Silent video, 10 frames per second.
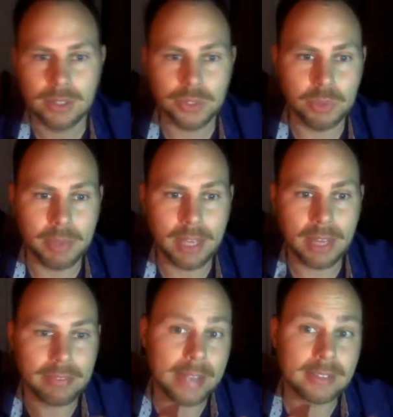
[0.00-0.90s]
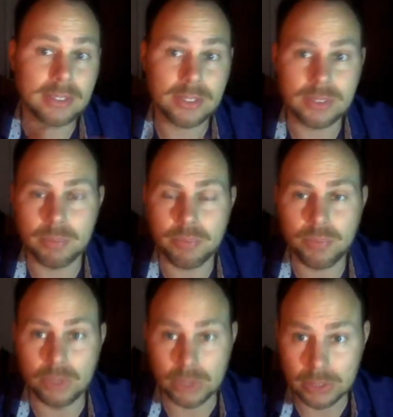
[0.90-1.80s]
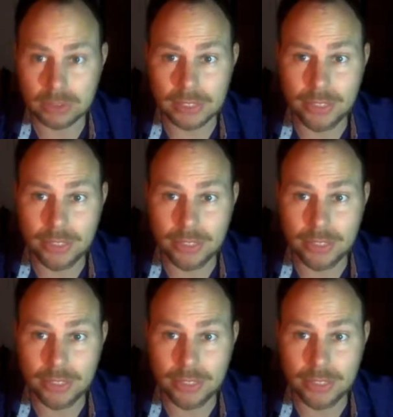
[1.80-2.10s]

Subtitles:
you may have access to literally